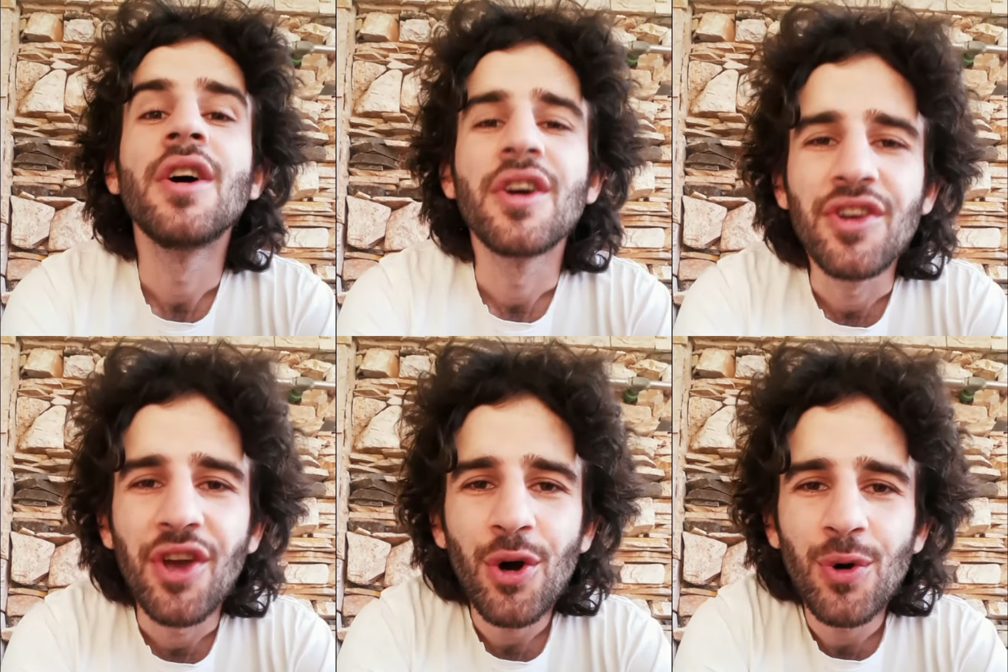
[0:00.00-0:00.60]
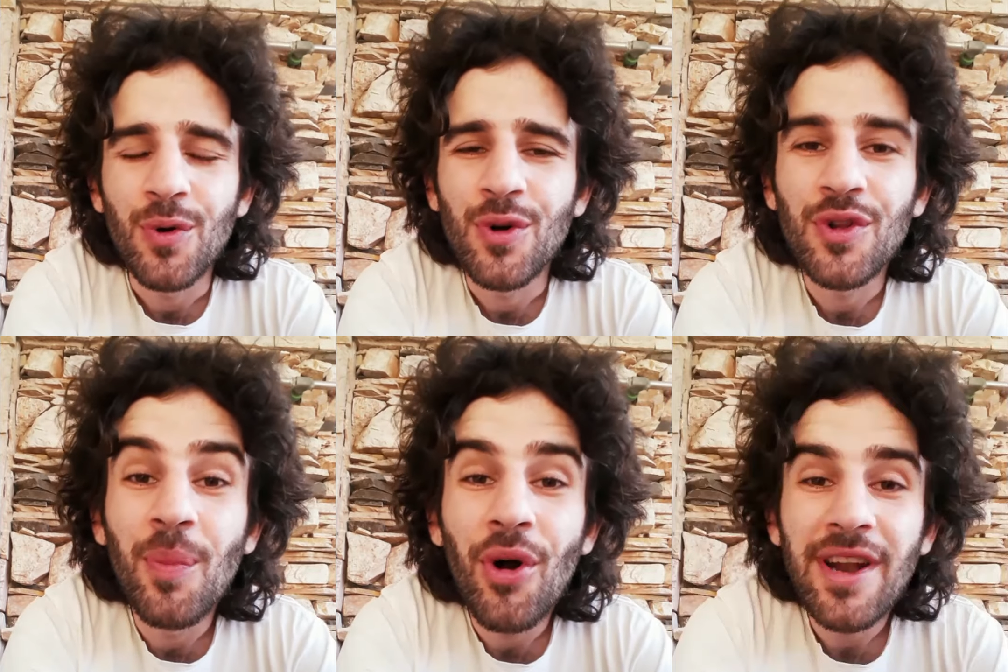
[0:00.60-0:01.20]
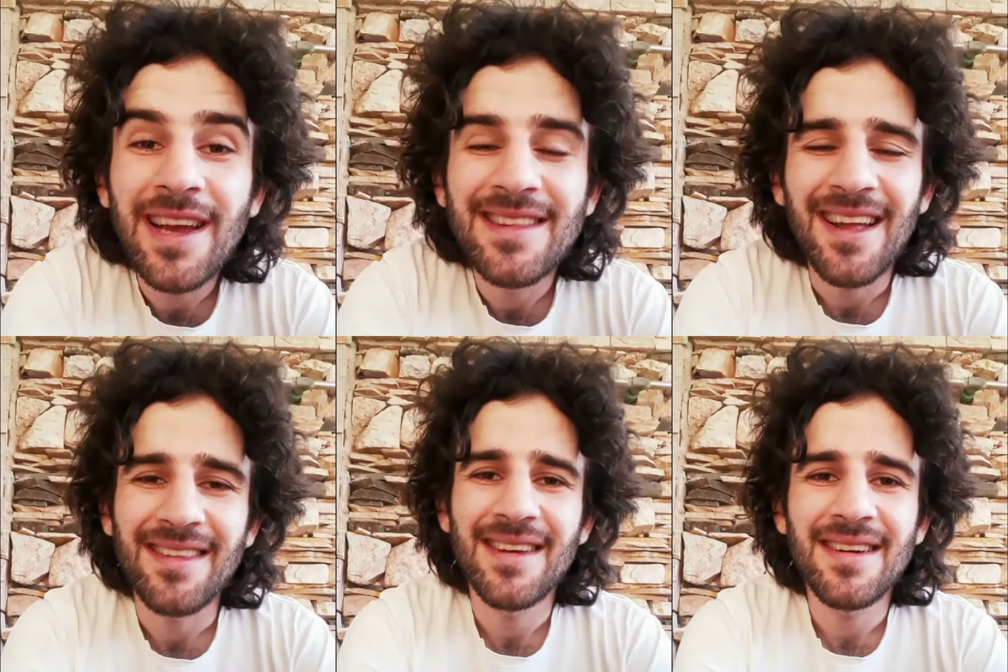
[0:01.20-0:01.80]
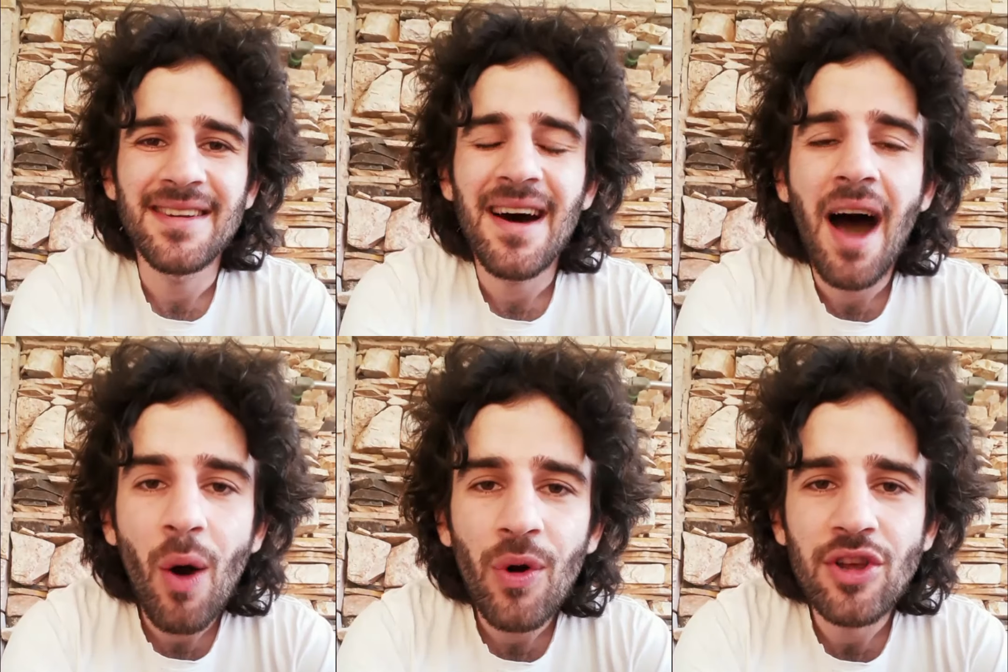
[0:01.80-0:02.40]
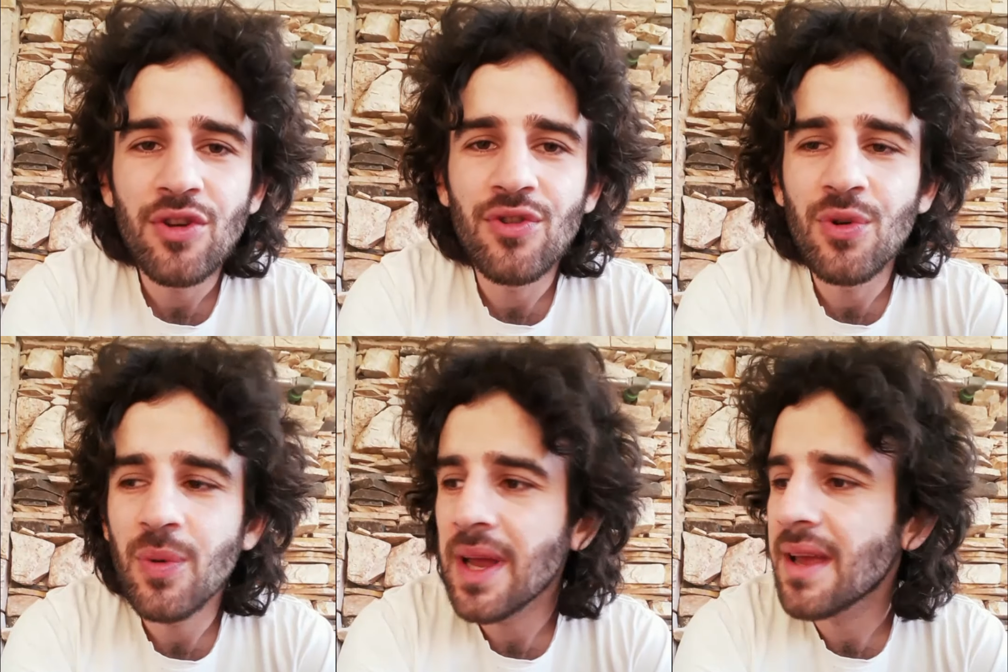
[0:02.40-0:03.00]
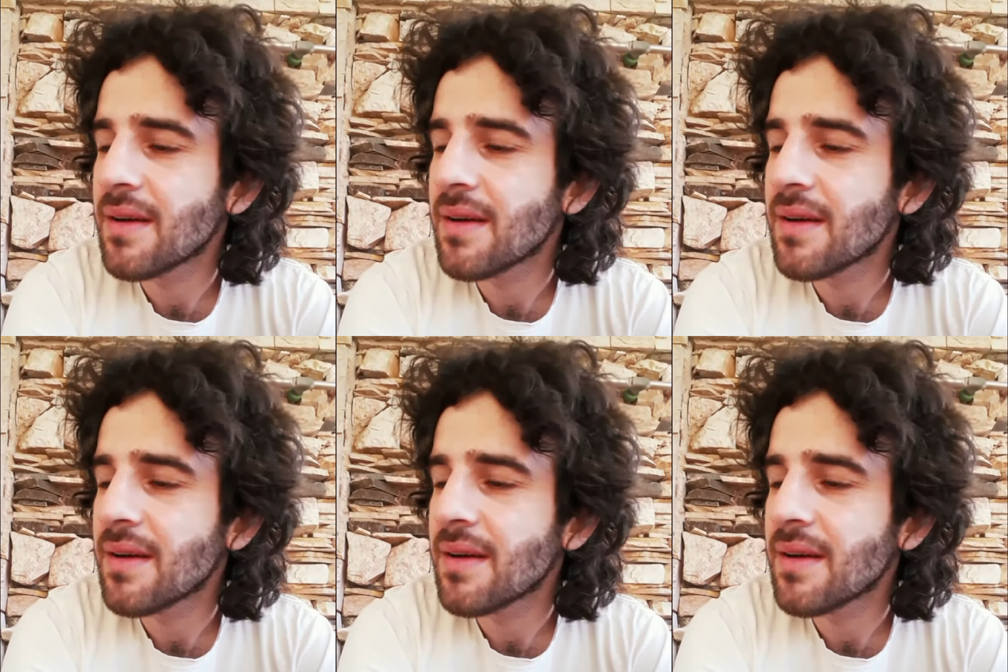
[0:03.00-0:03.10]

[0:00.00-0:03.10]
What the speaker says: Yo, good morning, Tatiana. How are you doing?